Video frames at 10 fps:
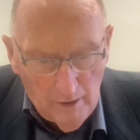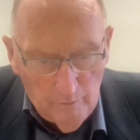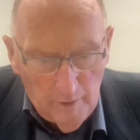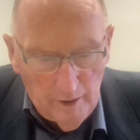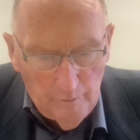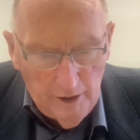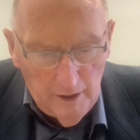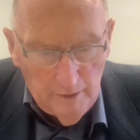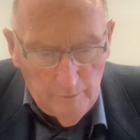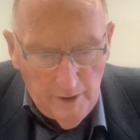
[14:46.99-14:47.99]
Might
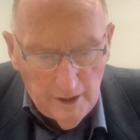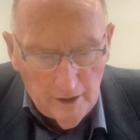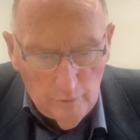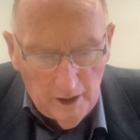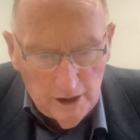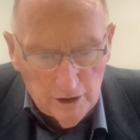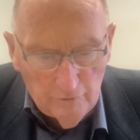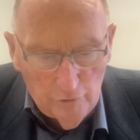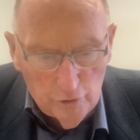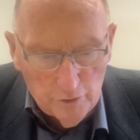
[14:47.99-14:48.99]
be, bear the weaknesses
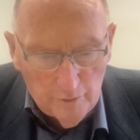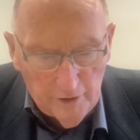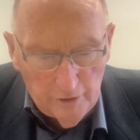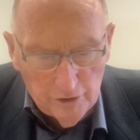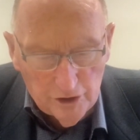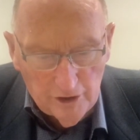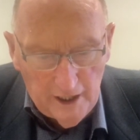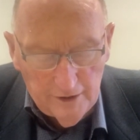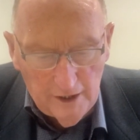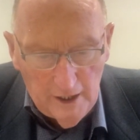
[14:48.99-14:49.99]
of those without
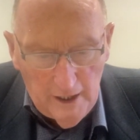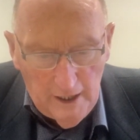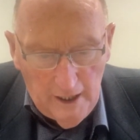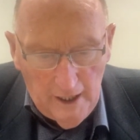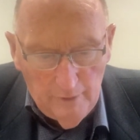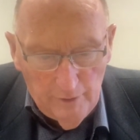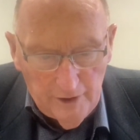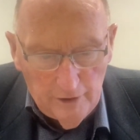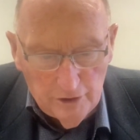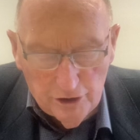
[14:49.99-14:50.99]

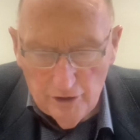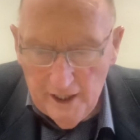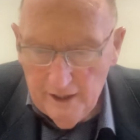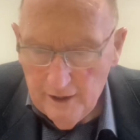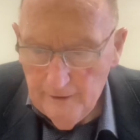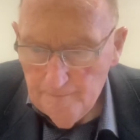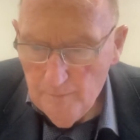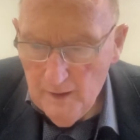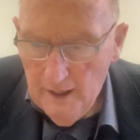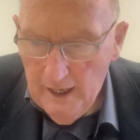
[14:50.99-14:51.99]
strength.
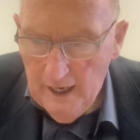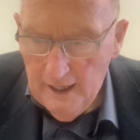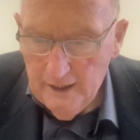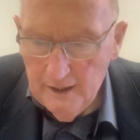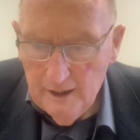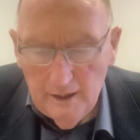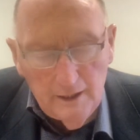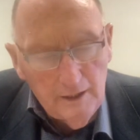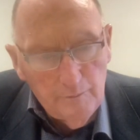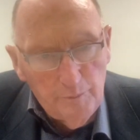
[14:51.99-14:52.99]
And
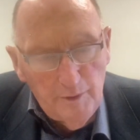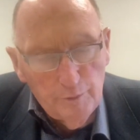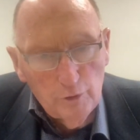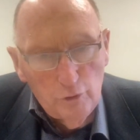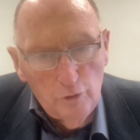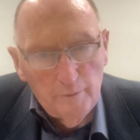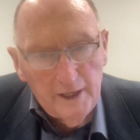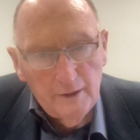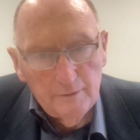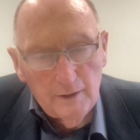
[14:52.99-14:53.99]
people who
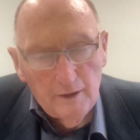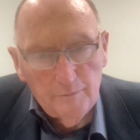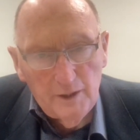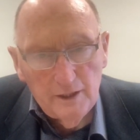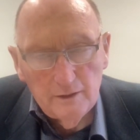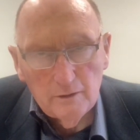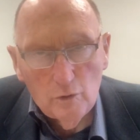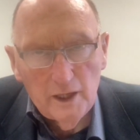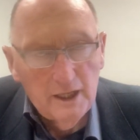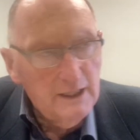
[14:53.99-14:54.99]
might have been
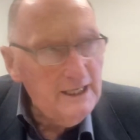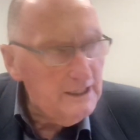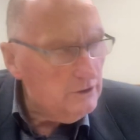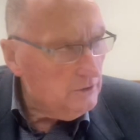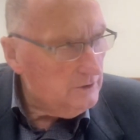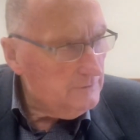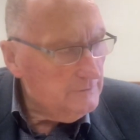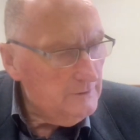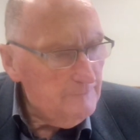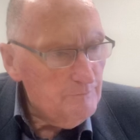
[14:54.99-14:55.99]
quite legal
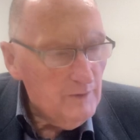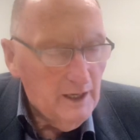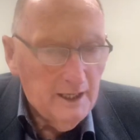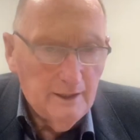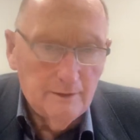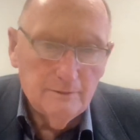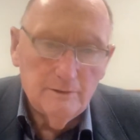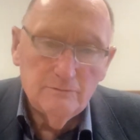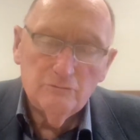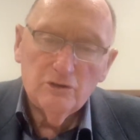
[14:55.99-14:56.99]
and
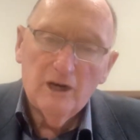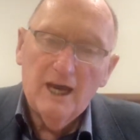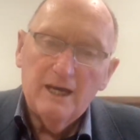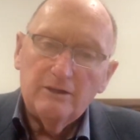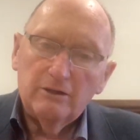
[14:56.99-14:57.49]
tried